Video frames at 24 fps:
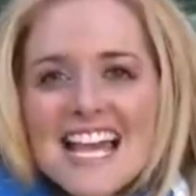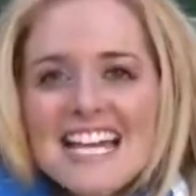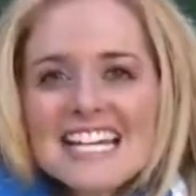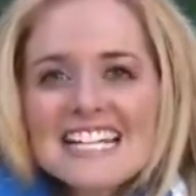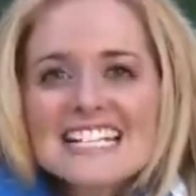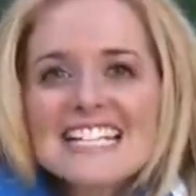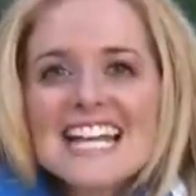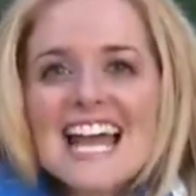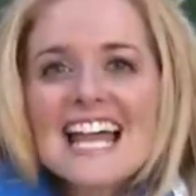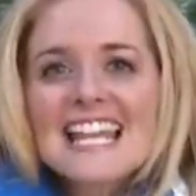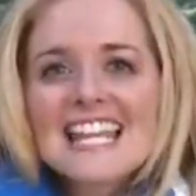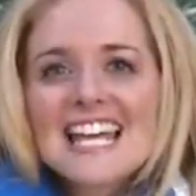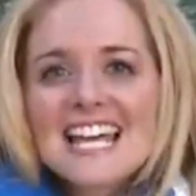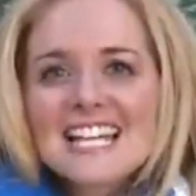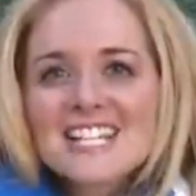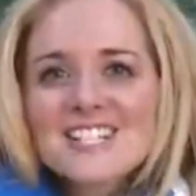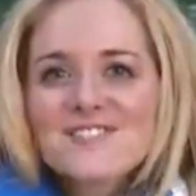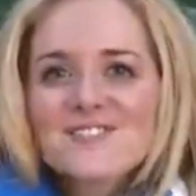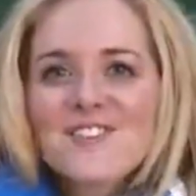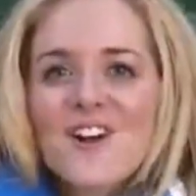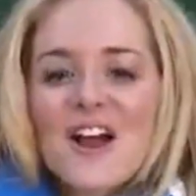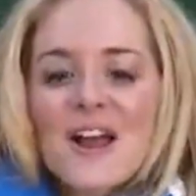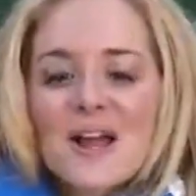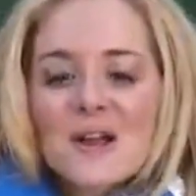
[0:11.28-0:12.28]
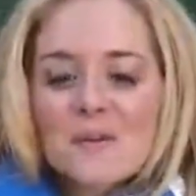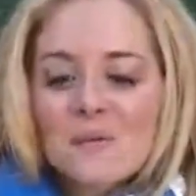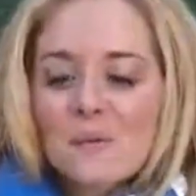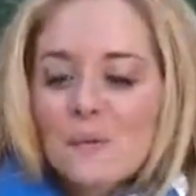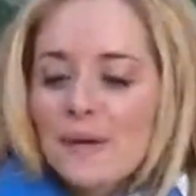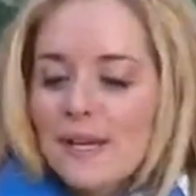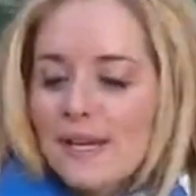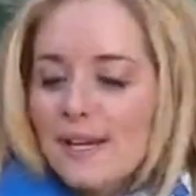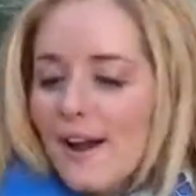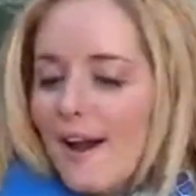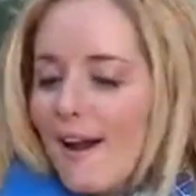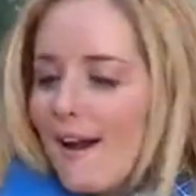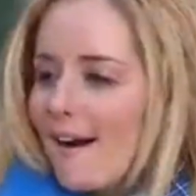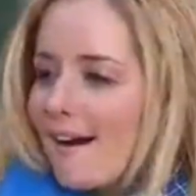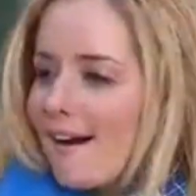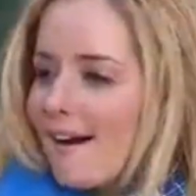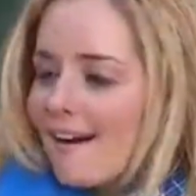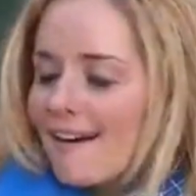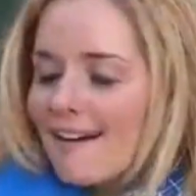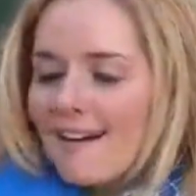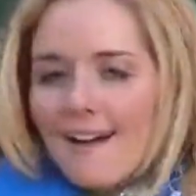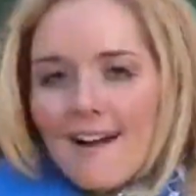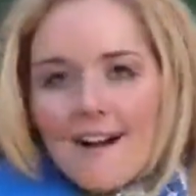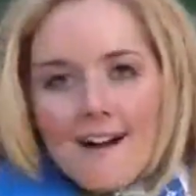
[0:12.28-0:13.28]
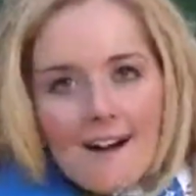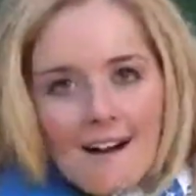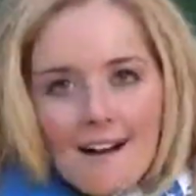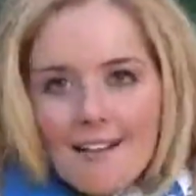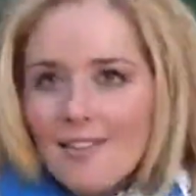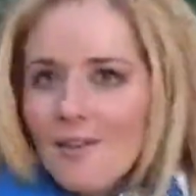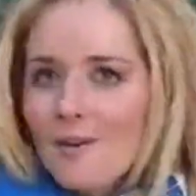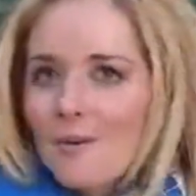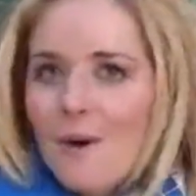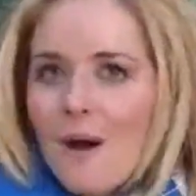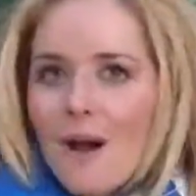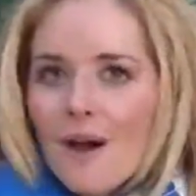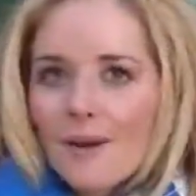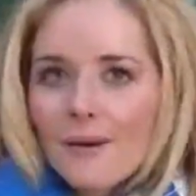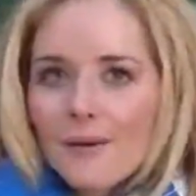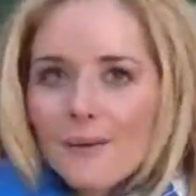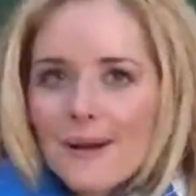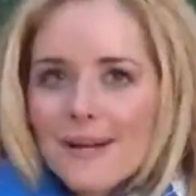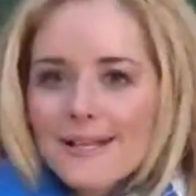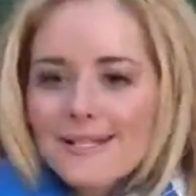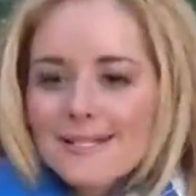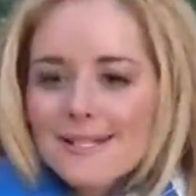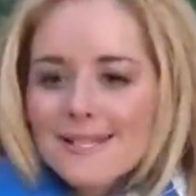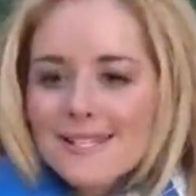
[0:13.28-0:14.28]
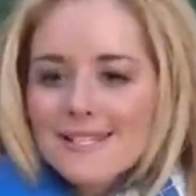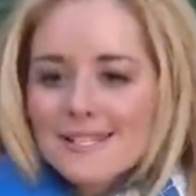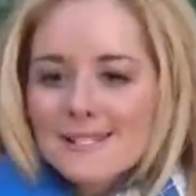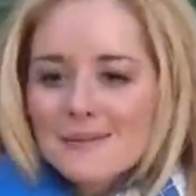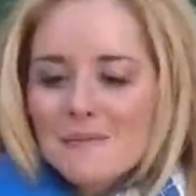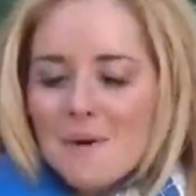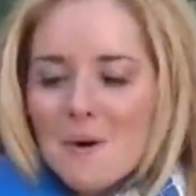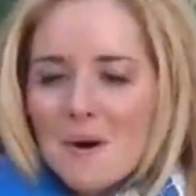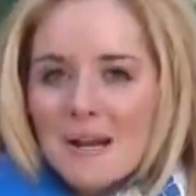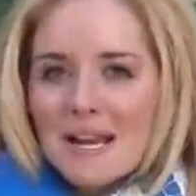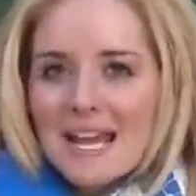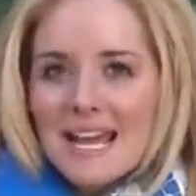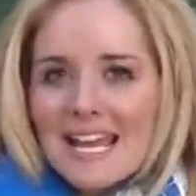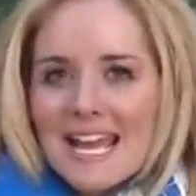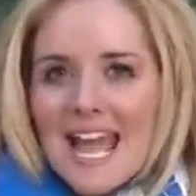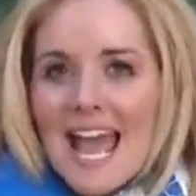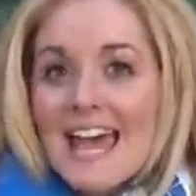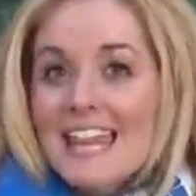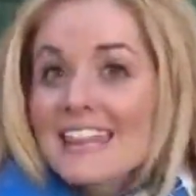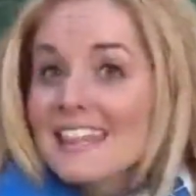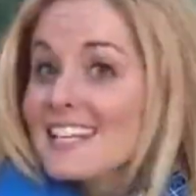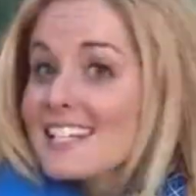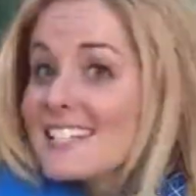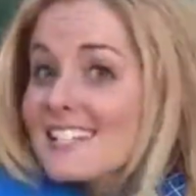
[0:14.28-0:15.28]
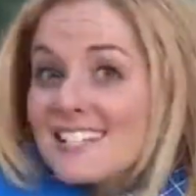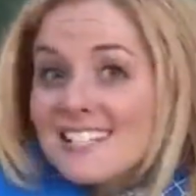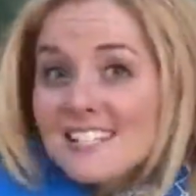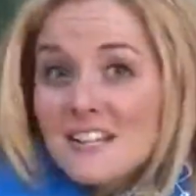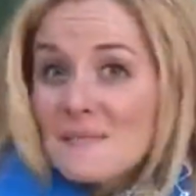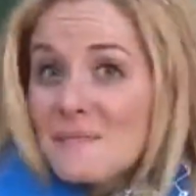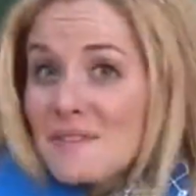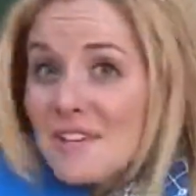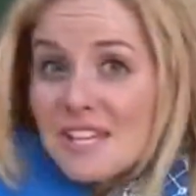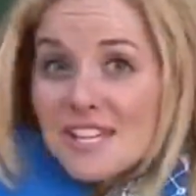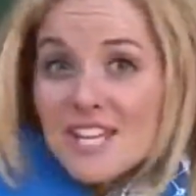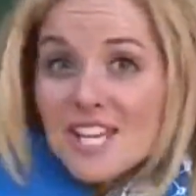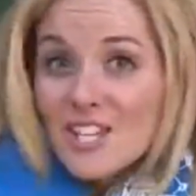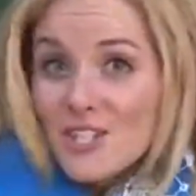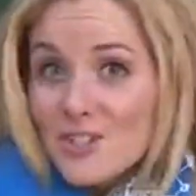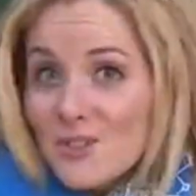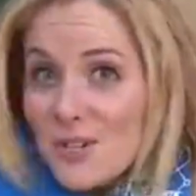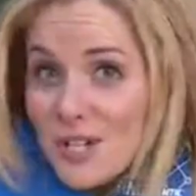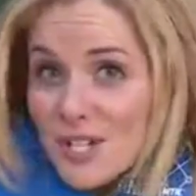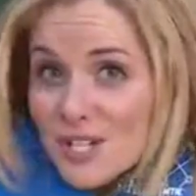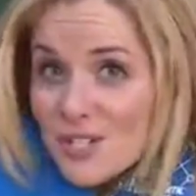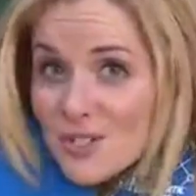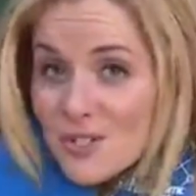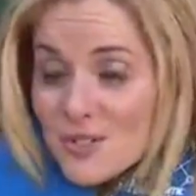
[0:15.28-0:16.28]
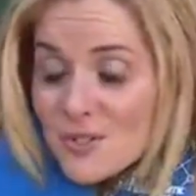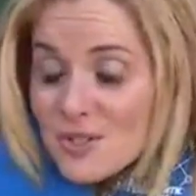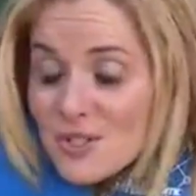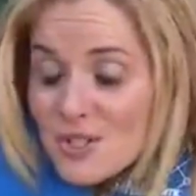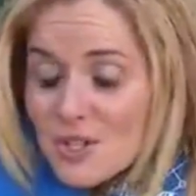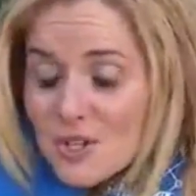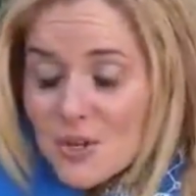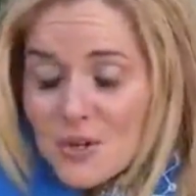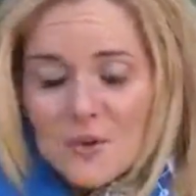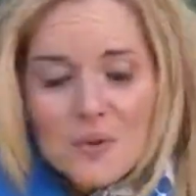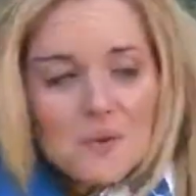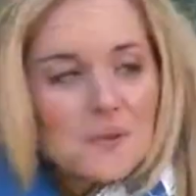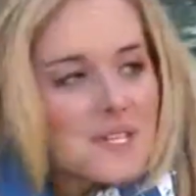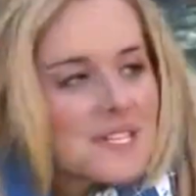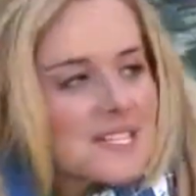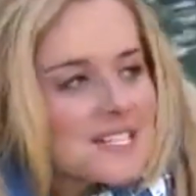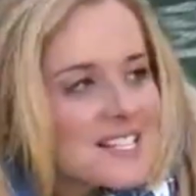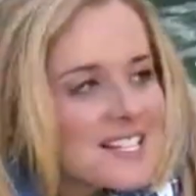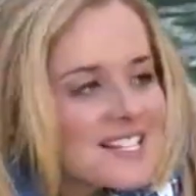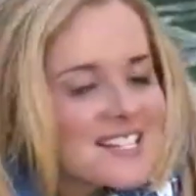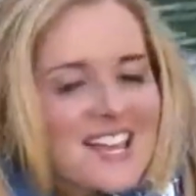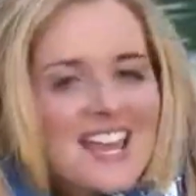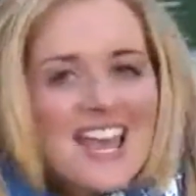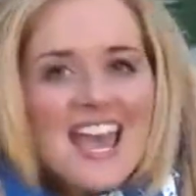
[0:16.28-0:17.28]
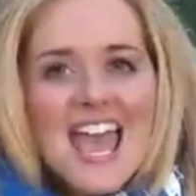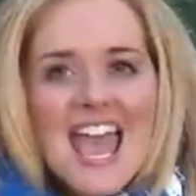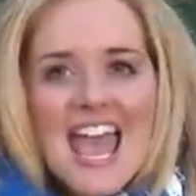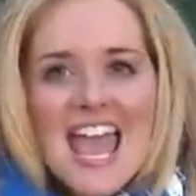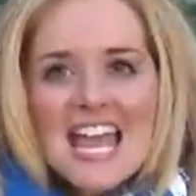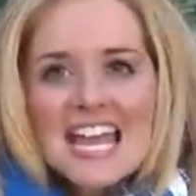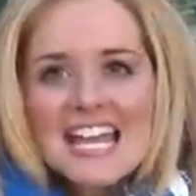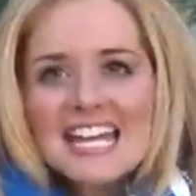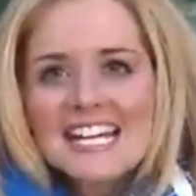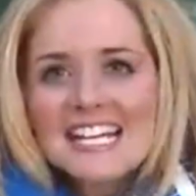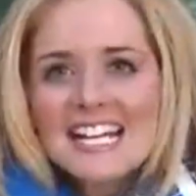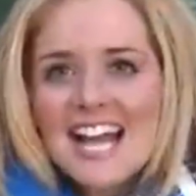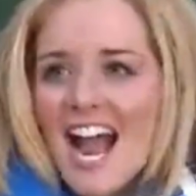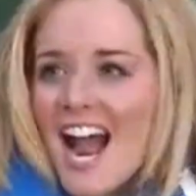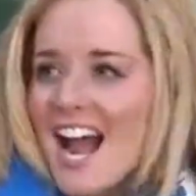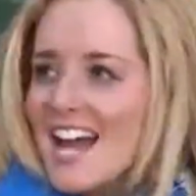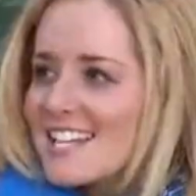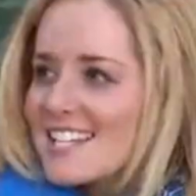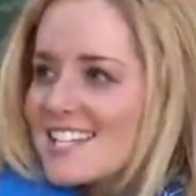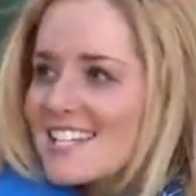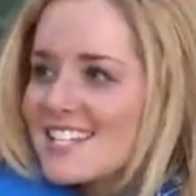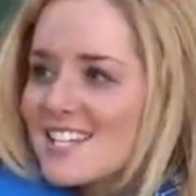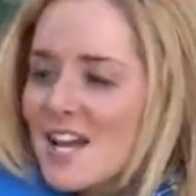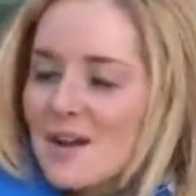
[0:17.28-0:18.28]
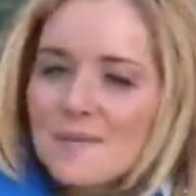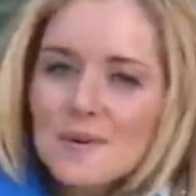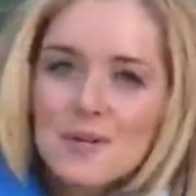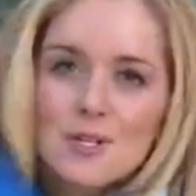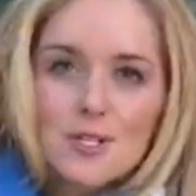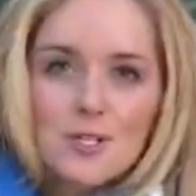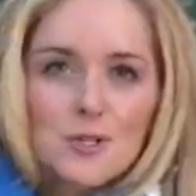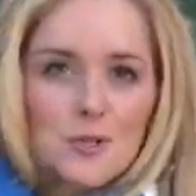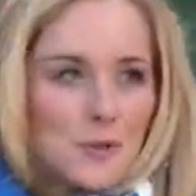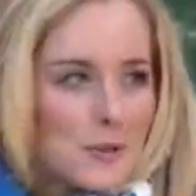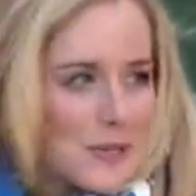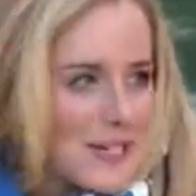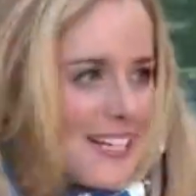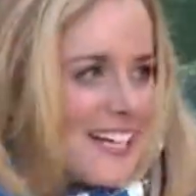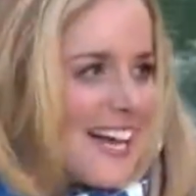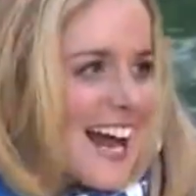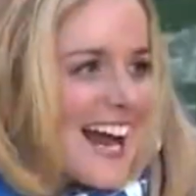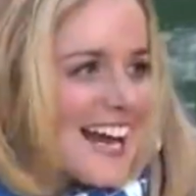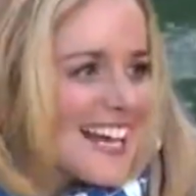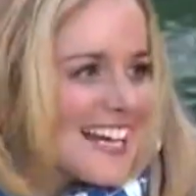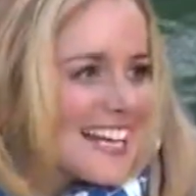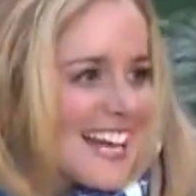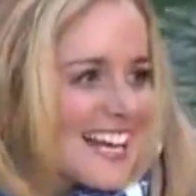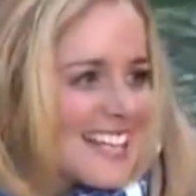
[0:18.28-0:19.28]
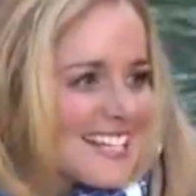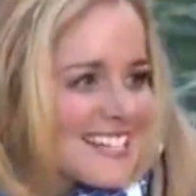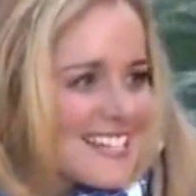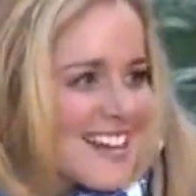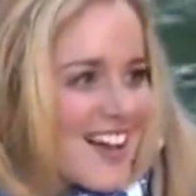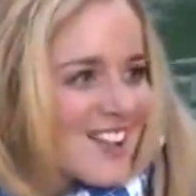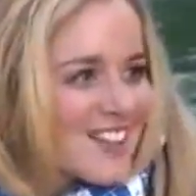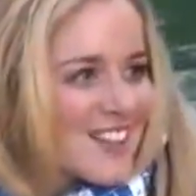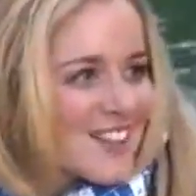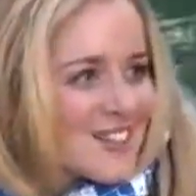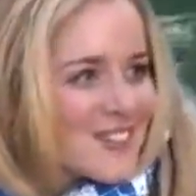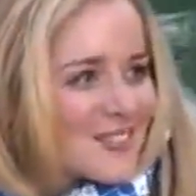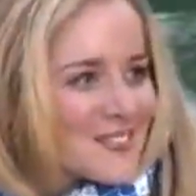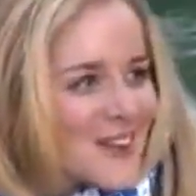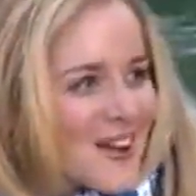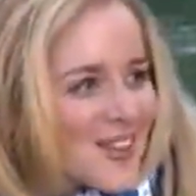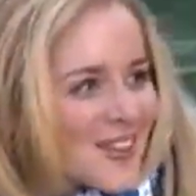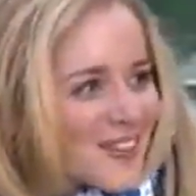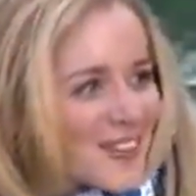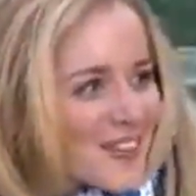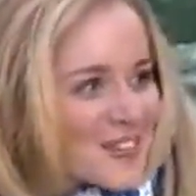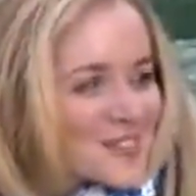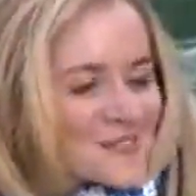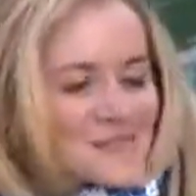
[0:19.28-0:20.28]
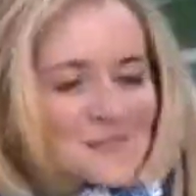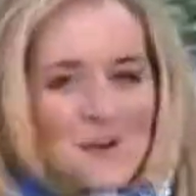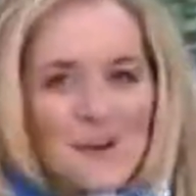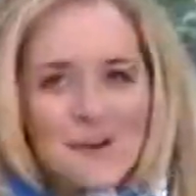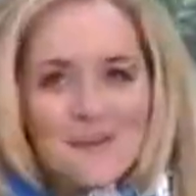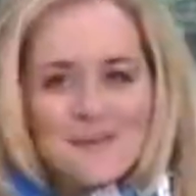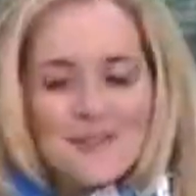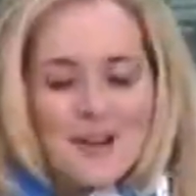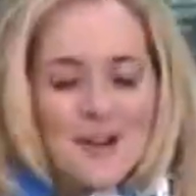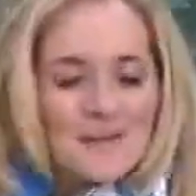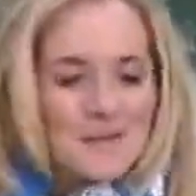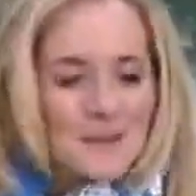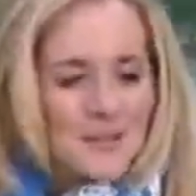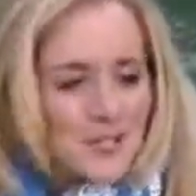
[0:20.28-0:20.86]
Yeah, that's right. We are on the waterways this morning, and this is something that you can do too. This is a summer treat, I guess, now that the weather is warmed up.